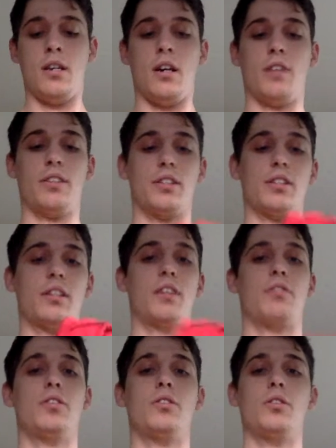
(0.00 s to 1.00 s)
Obviously,
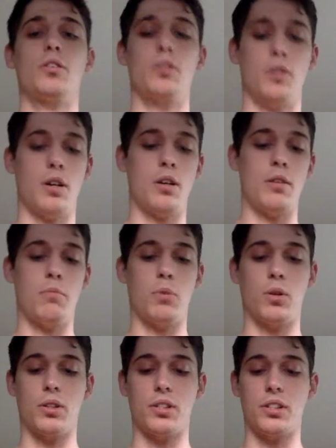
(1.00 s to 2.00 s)
if you do
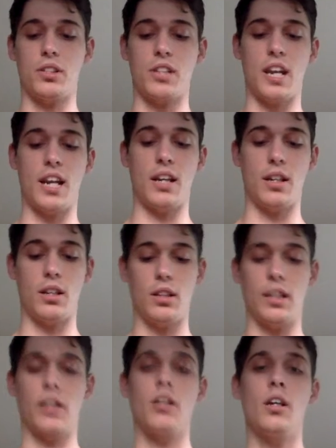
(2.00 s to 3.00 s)
more sustained,
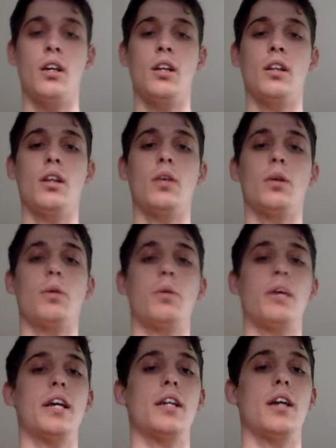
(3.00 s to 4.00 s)
like lower
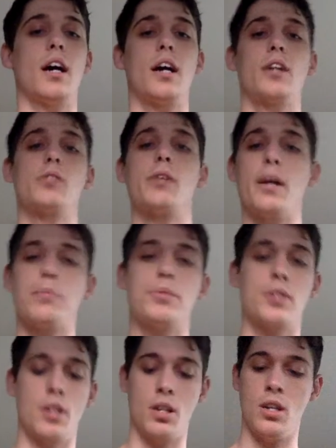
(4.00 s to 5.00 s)
weight, higher
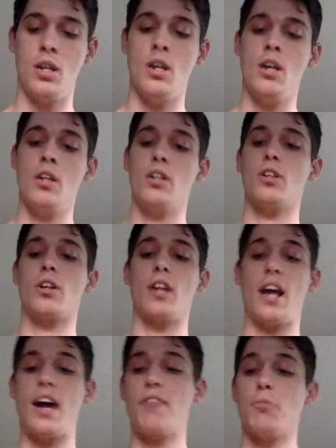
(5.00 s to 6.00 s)
reps, you're going to
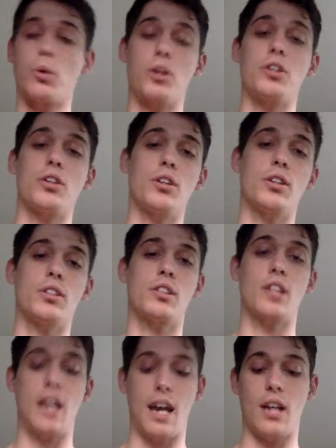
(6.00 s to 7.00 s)
have more
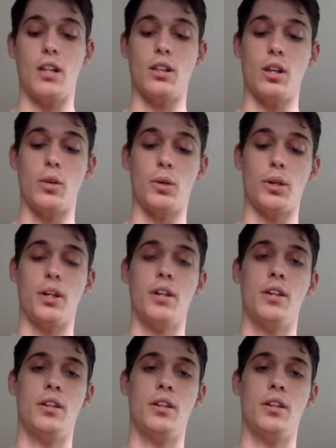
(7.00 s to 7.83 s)
endurance at a lower